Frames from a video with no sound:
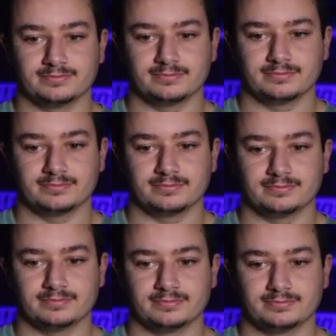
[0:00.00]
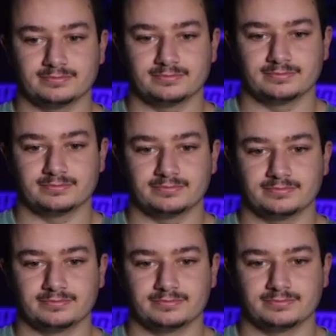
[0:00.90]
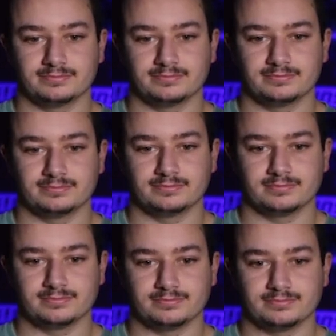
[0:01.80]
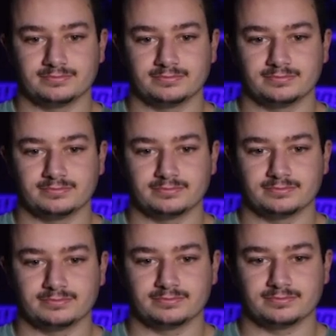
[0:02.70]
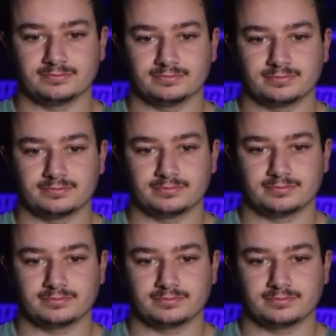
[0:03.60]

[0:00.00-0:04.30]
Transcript: The person shown says nothing.